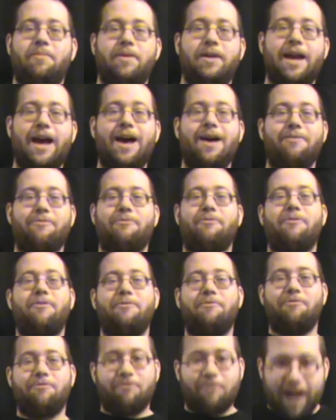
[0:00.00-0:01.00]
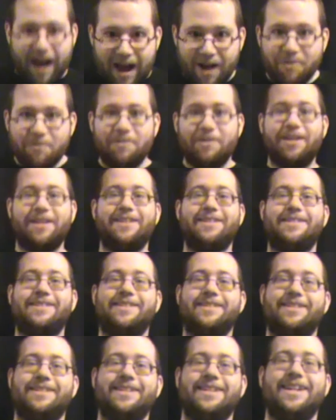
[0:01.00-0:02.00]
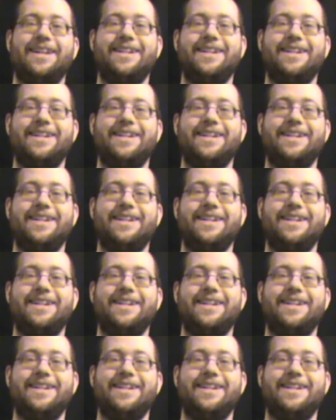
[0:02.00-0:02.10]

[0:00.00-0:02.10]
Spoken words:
we have found it.